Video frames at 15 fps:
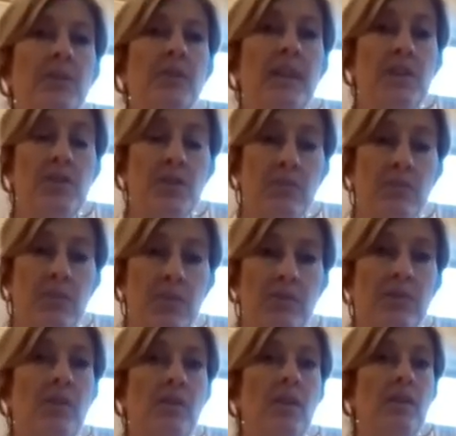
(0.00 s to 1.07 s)
could add your
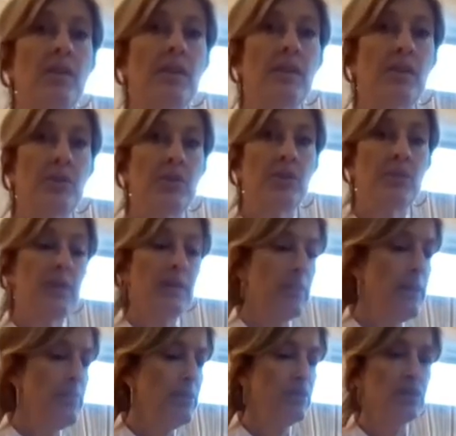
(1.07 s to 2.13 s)
roasted garlic or your red
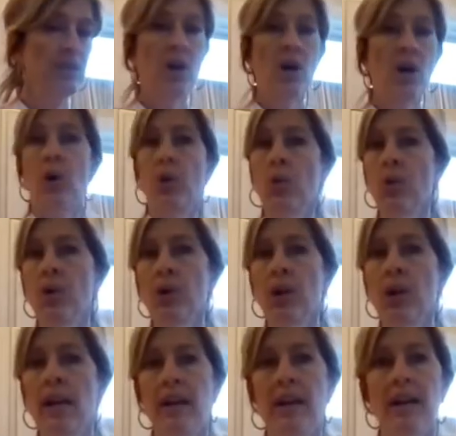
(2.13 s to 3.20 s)
peppers or
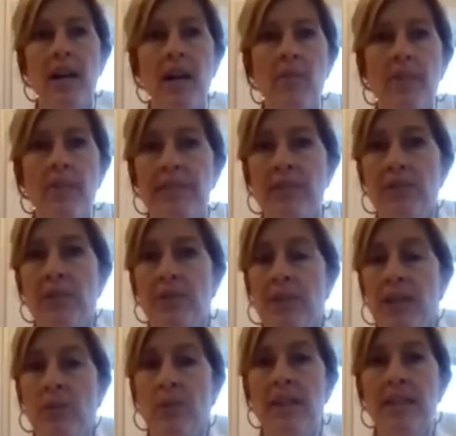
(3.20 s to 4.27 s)
um, if you're doing like
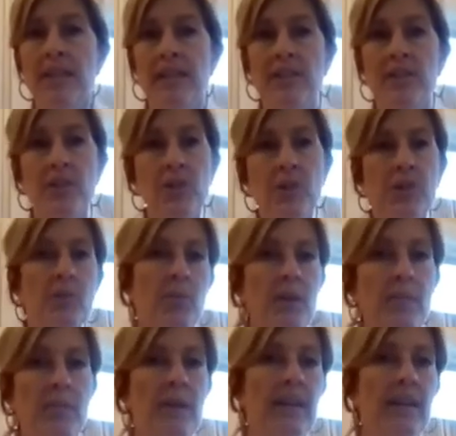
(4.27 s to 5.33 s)
we did and you know you want
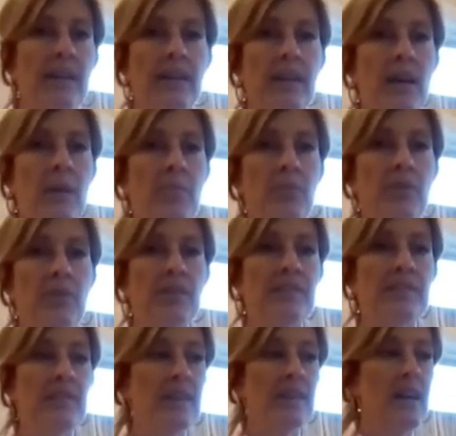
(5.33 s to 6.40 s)
to make a couple different
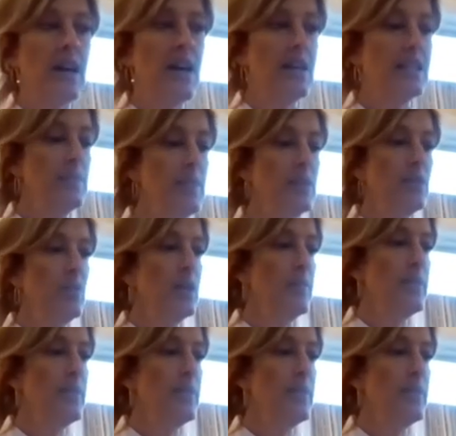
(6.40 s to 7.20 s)
kinds maybe you want to make